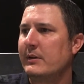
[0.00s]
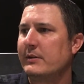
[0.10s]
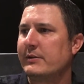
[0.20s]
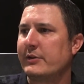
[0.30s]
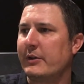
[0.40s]

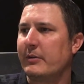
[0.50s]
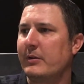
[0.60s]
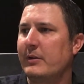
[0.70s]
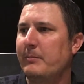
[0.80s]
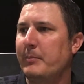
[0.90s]
So,
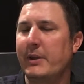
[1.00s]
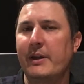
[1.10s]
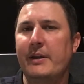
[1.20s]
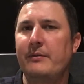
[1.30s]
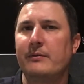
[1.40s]
but
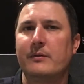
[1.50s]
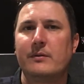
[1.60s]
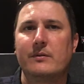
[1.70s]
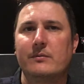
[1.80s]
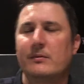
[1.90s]
then
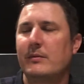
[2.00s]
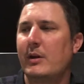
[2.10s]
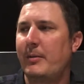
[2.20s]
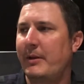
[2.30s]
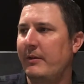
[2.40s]

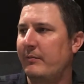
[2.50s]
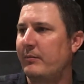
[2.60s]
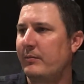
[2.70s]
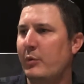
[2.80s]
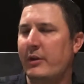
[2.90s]
I mean,
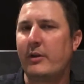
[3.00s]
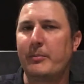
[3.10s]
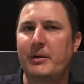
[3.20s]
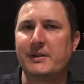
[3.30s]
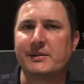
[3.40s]
with all the
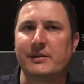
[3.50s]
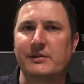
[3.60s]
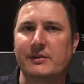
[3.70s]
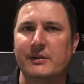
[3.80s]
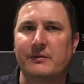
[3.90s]
blessings
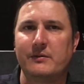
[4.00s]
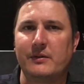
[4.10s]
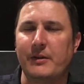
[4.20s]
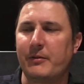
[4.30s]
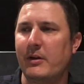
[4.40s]
that
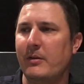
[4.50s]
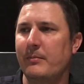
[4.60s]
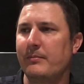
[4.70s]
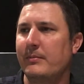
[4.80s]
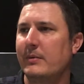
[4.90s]
have come,
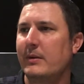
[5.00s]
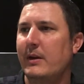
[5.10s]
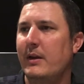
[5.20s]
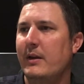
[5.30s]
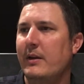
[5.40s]

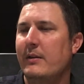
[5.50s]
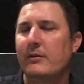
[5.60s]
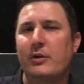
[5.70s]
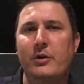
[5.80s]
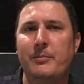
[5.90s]

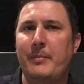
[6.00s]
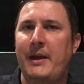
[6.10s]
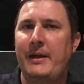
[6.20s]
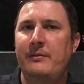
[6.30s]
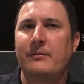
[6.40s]
good and bad,